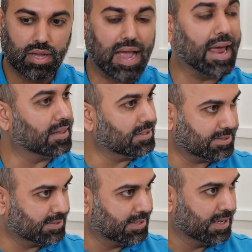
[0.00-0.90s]

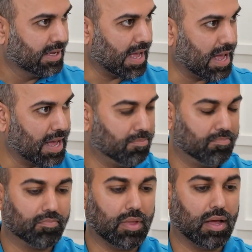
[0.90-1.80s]
analysts.
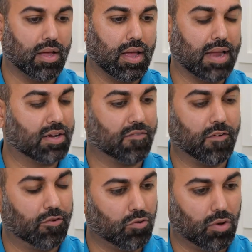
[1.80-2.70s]
At
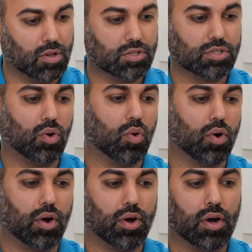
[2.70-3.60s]
different roles
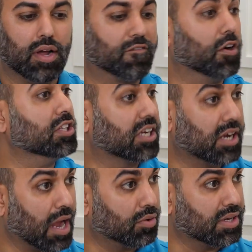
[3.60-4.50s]
or forensic
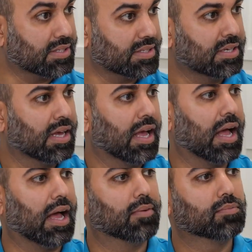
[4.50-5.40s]
accountants.
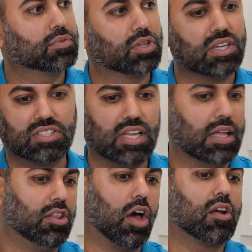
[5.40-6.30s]
So there's a
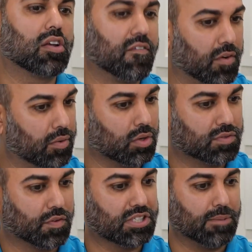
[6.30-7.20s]
lot of different
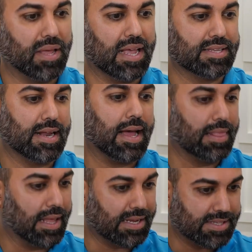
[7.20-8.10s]
roles for CPAs.
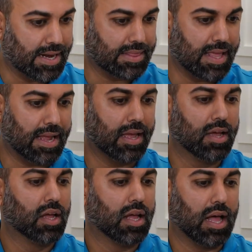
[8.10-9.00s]
And like I said, I think
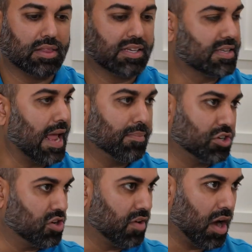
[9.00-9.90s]
the stamp
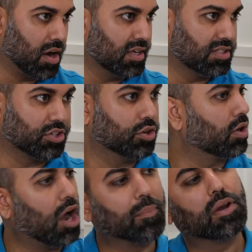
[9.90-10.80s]
that you've gotten is that you're
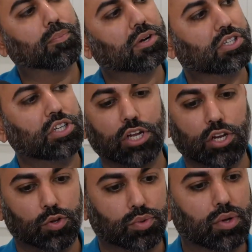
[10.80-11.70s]
a competent person. You
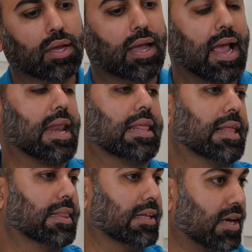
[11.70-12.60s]
can do
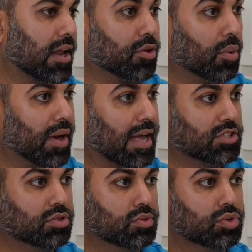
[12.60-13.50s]
anything that's kind of thrown
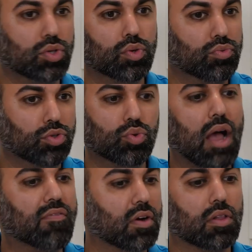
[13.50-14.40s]
at you. So you
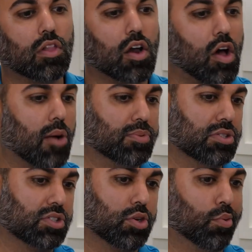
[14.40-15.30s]
have a lot of
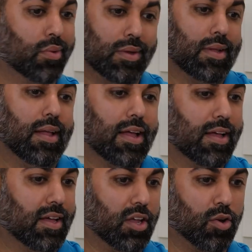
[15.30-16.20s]
options. So,
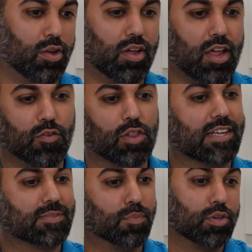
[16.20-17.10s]
if you
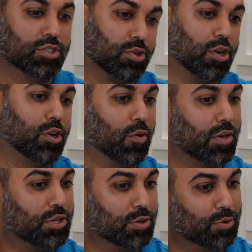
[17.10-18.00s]
like sports, you could go
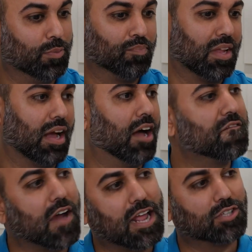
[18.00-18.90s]
into a
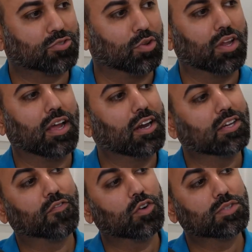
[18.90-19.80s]
finance role
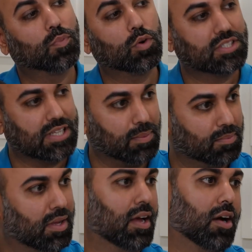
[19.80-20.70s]
for a sports
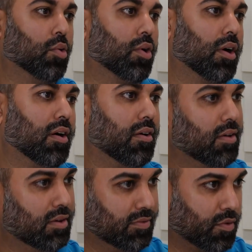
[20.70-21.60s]
team
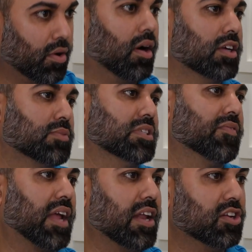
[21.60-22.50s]
or for a
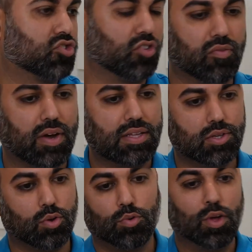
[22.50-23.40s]
specific industry, right?
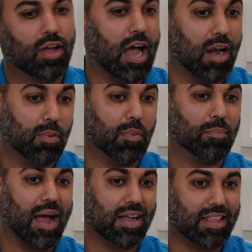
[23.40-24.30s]
So I remember
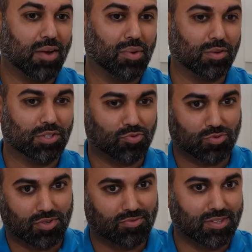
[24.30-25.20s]
back then when I was
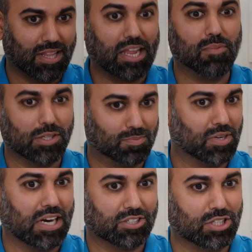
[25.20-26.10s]
thinking about
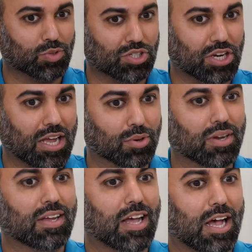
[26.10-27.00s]
potentially switching out,
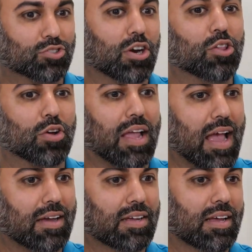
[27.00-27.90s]
I was trying to look
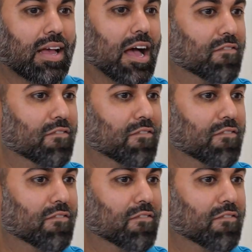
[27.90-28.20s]
at a